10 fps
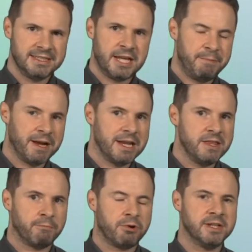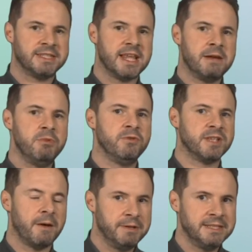Typically, the price then
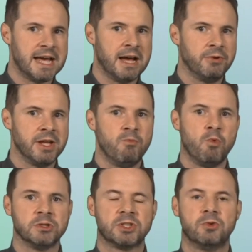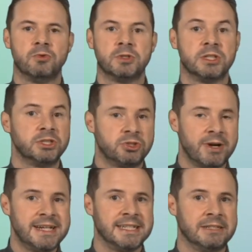moves up and down in what's called a
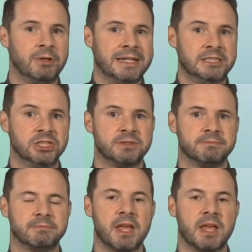trading range.